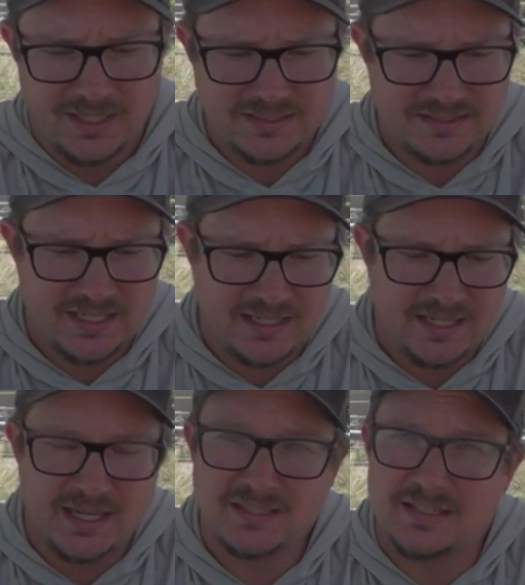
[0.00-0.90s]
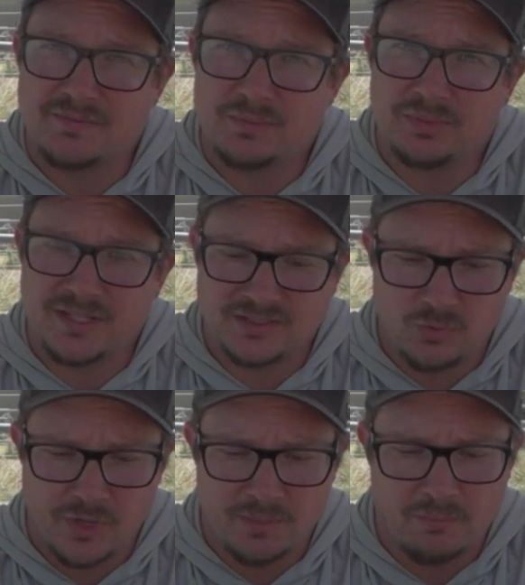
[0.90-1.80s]
It's a
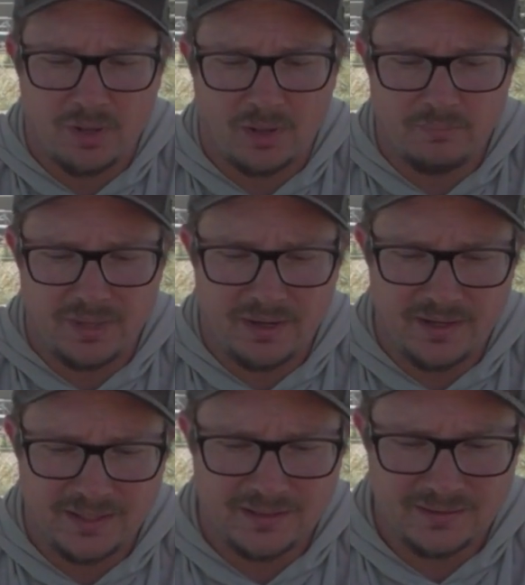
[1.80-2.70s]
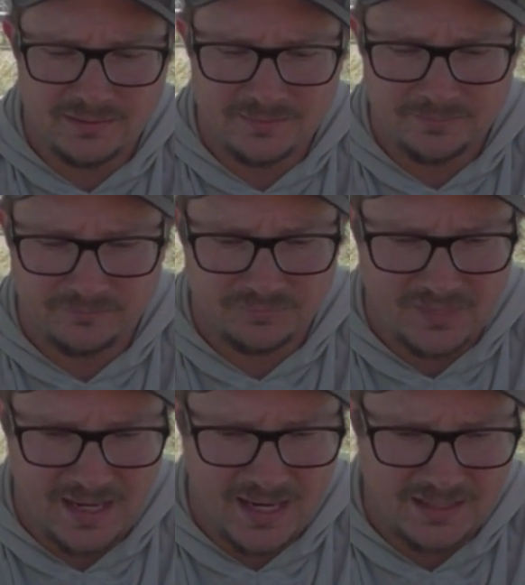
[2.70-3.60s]
7+1 ball bearing,
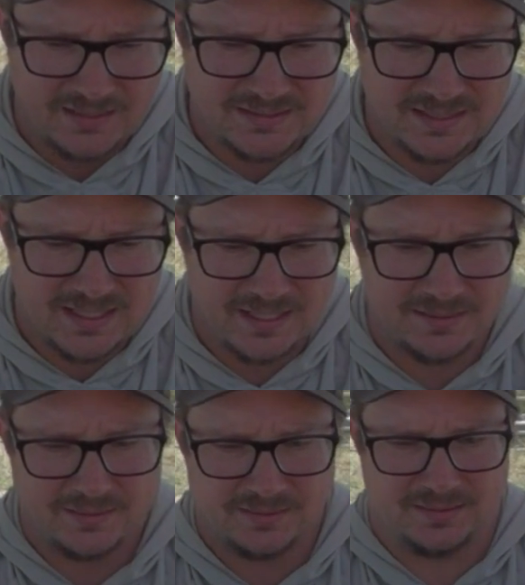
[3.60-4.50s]
and it's a